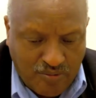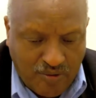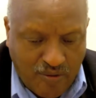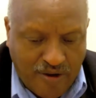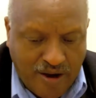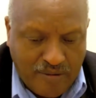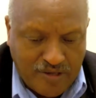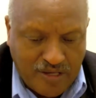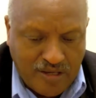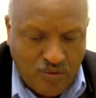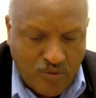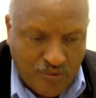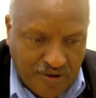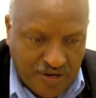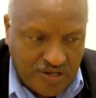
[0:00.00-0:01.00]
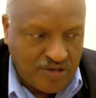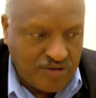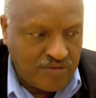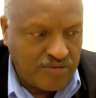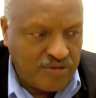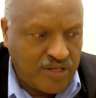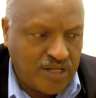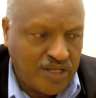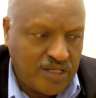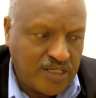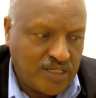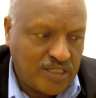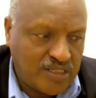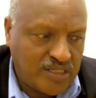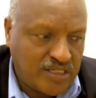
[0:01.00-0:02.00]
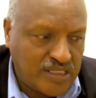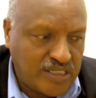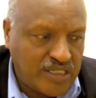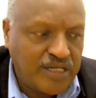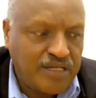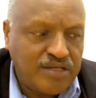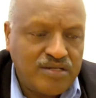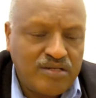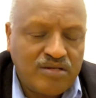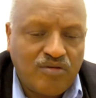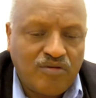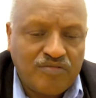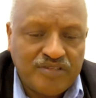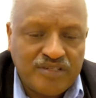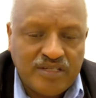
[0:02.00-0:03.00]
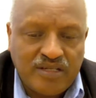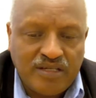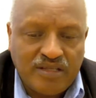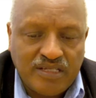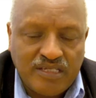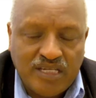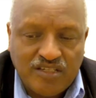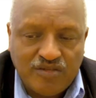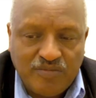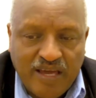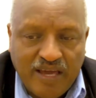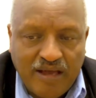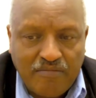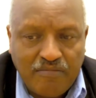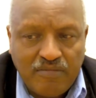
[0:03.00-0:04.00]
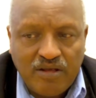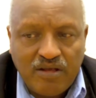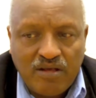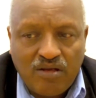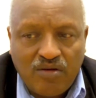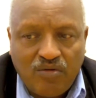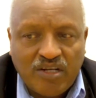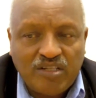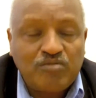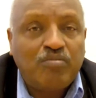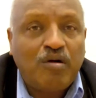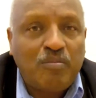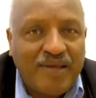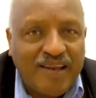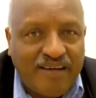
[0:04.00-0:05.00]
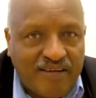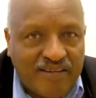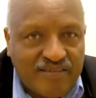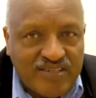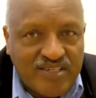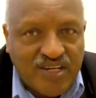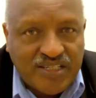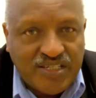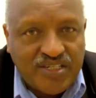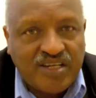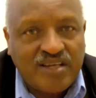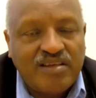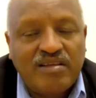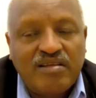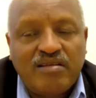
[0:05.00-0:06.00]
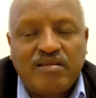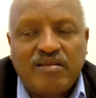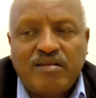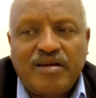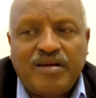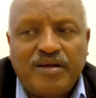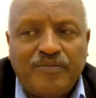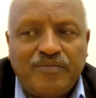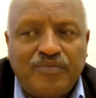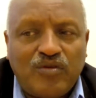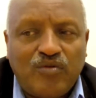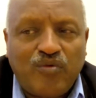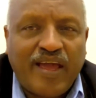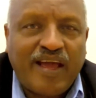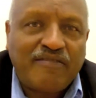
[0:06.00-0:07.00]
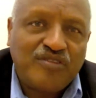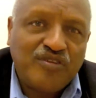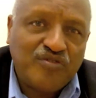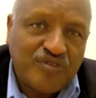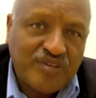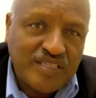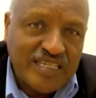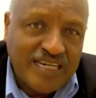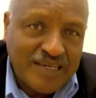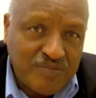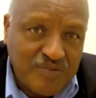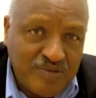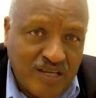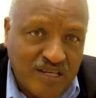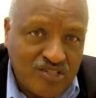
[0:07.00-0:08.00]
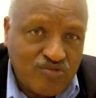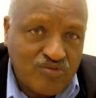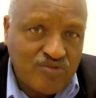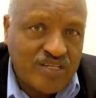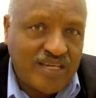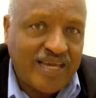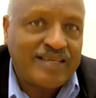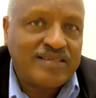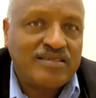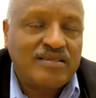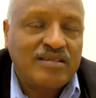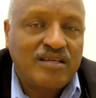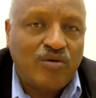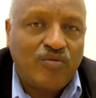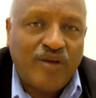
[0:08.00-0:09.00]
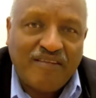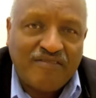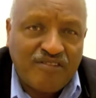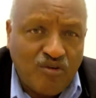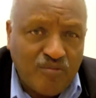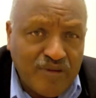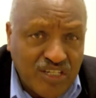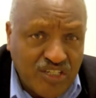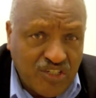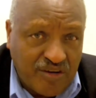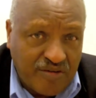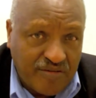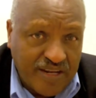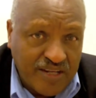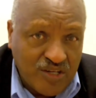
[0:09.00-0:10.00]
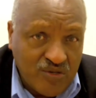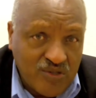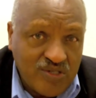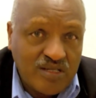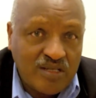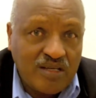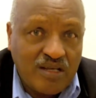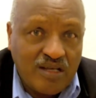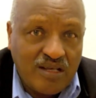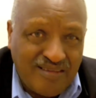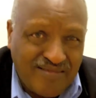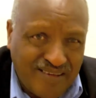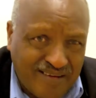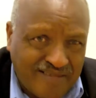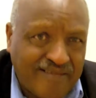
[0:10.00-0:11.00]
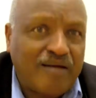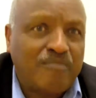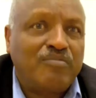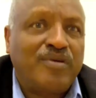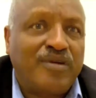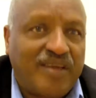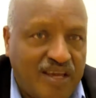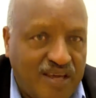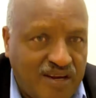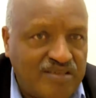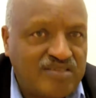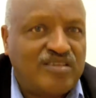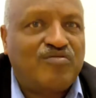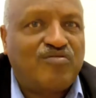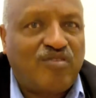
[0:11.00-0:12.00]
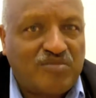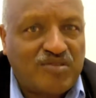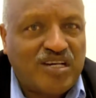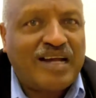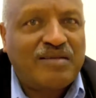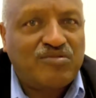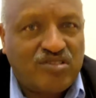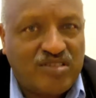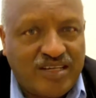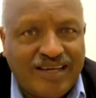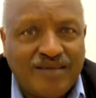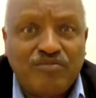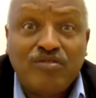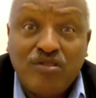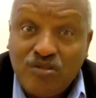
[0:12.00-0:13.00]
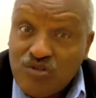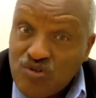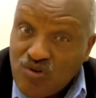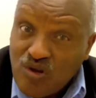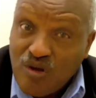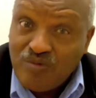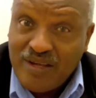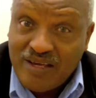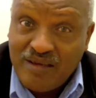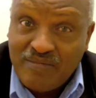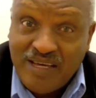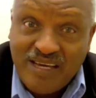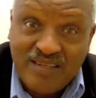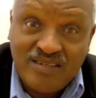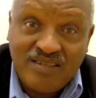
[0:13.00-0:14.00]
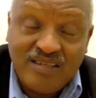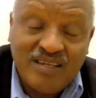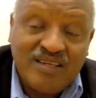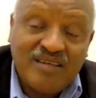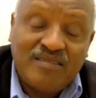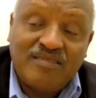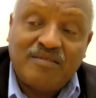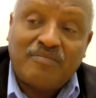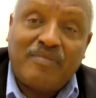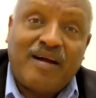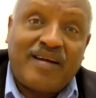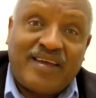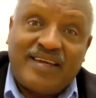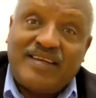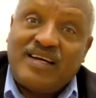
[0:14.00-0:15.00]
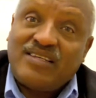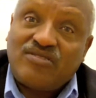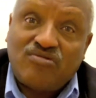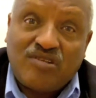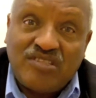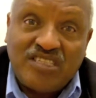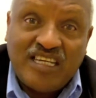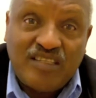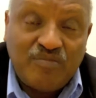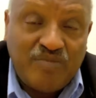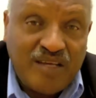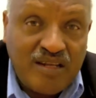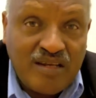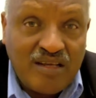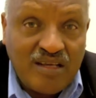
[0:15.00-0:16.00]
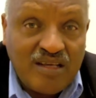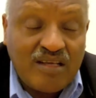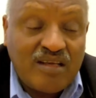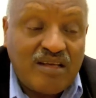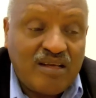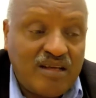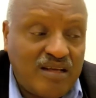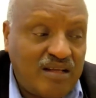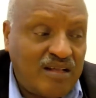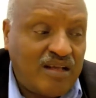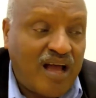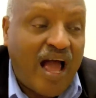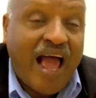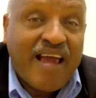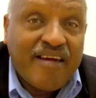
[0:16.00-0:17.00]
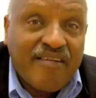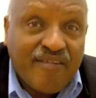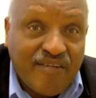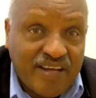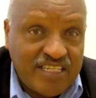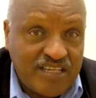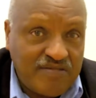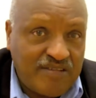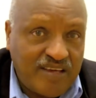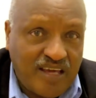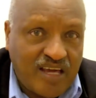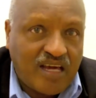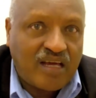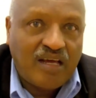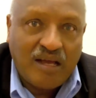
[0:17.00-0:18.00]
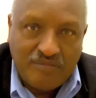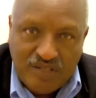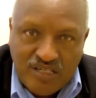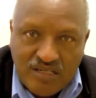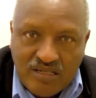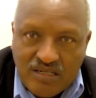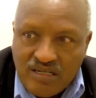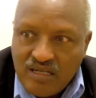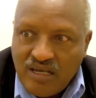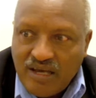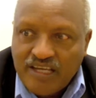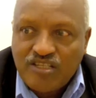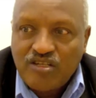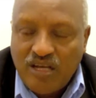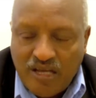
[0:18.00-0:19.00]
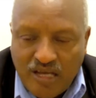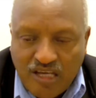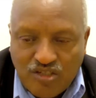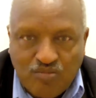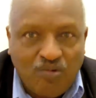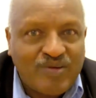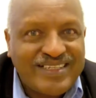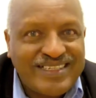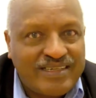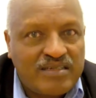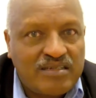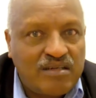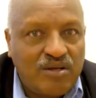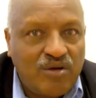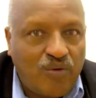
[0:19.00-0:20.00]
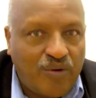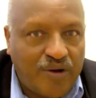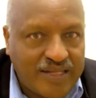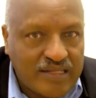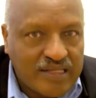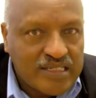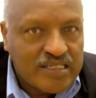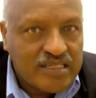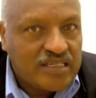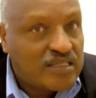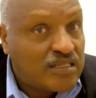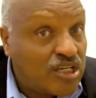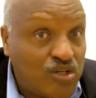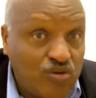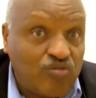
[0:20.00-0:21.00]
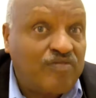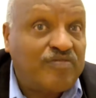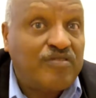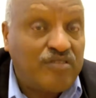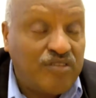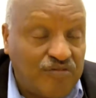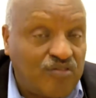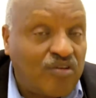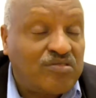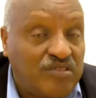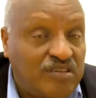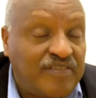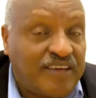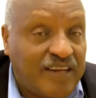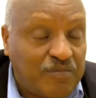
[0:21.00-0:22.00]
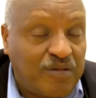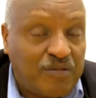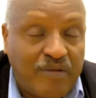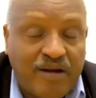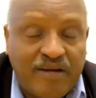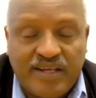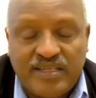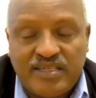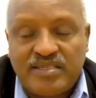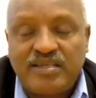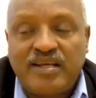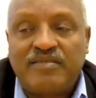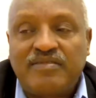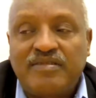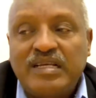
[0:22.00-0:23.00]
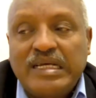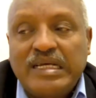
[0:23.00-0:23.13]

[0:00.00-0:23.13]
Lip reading: programming or radio is concerned, obviously this has become quite popular in this country. We have different types, as you would guess. We have the commercial radios, their number increasing from time to time, though slowly, because the market has not yet been aggressively exploited, or at least you've got to develop the market itself.